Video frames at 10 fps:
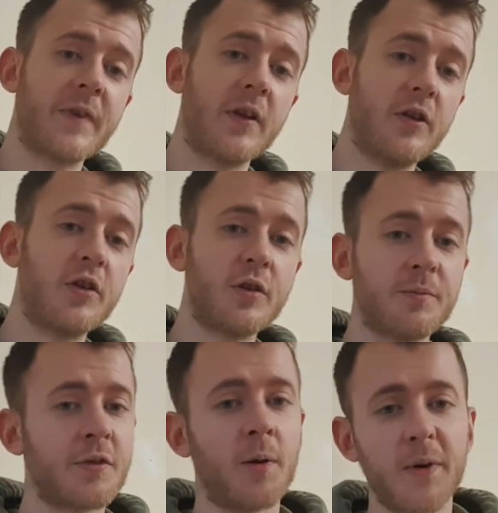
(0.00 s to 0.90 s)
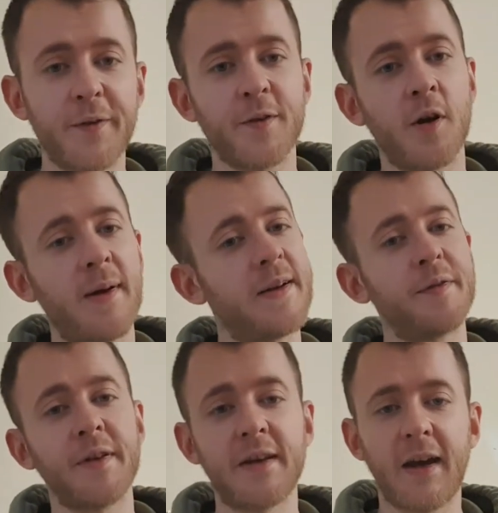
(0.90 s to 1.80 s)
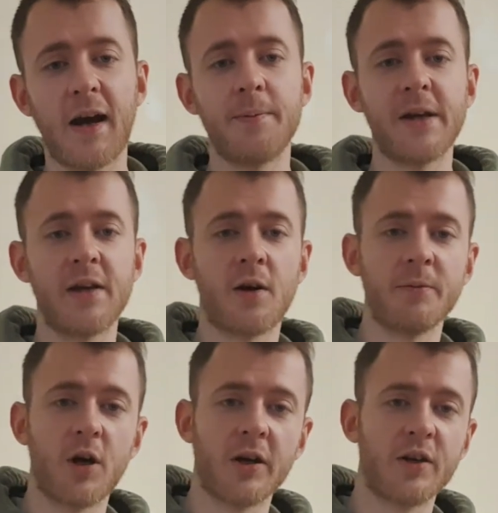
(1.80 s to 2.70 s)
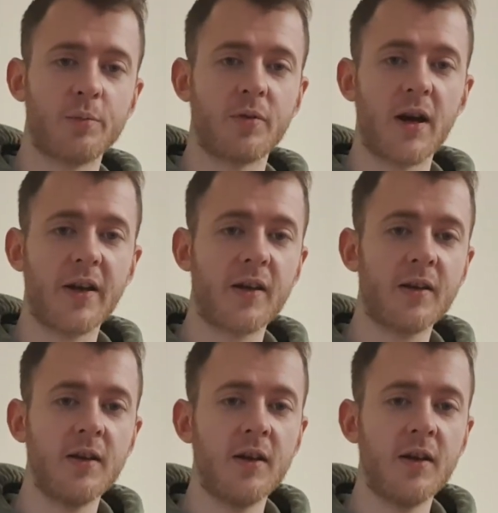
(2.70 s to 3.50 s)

you can probably throw anything at me and I'm not going to break.